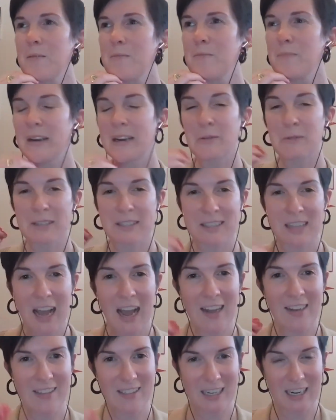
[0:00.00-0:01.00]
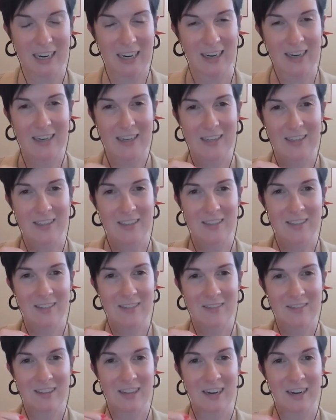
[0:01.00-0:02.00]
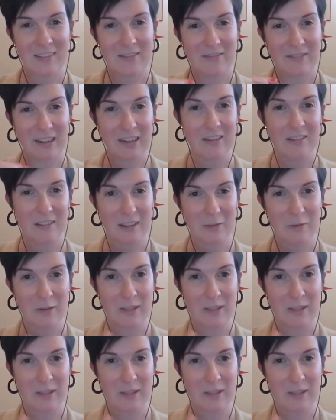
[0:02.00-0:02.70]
But it was that day that I fell in love with